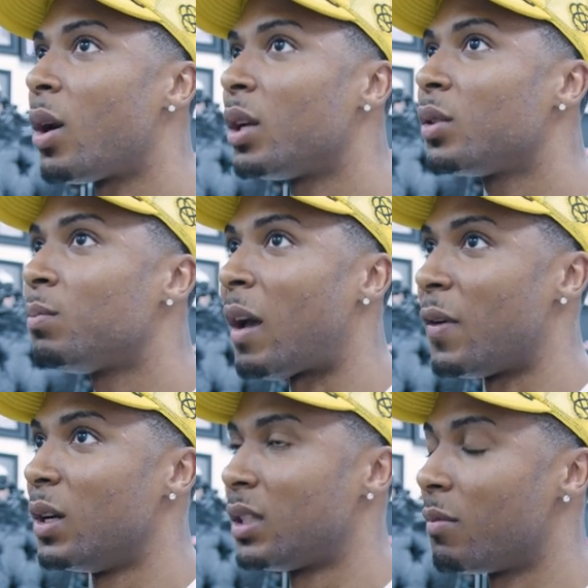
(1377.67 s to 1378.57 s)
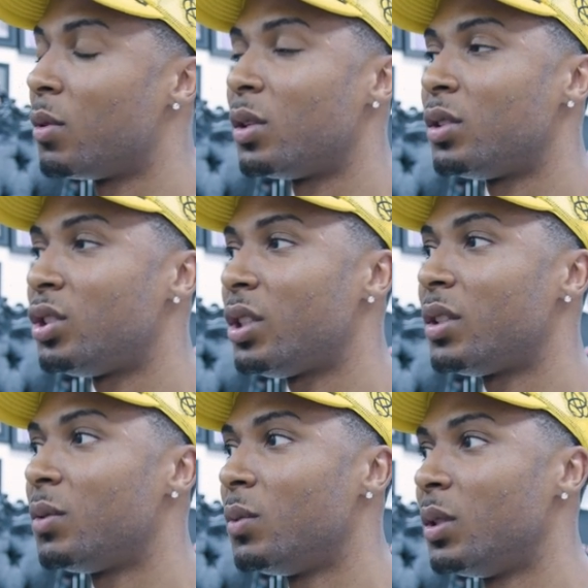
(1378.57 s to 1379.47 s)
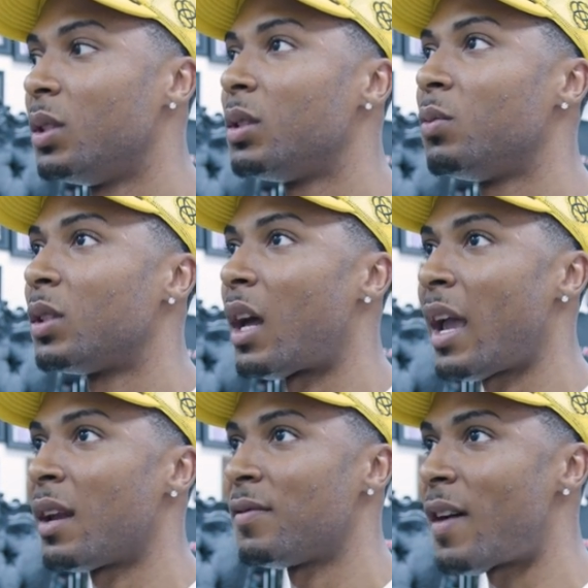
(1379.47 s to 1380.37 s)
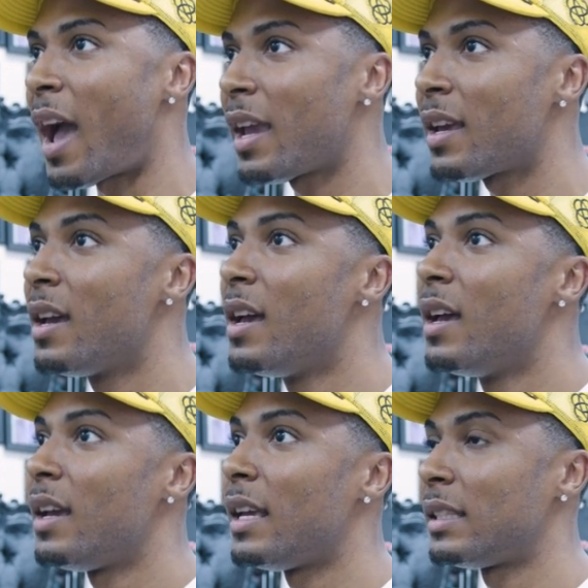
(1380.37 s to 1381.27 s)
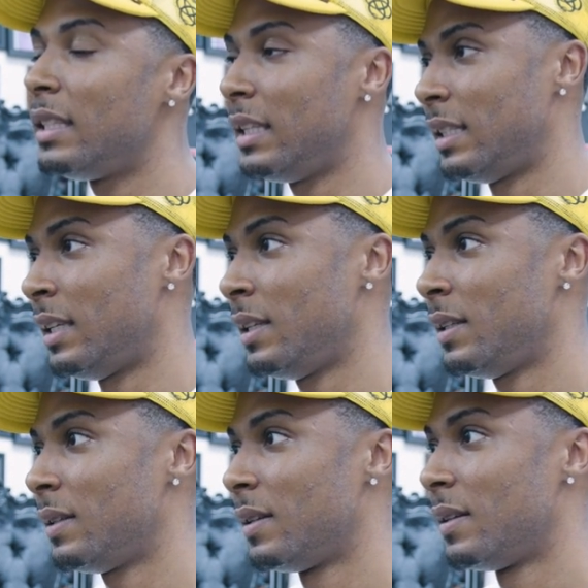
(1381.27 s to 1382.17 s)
started, my first time going to jail was when I had a fight at 16.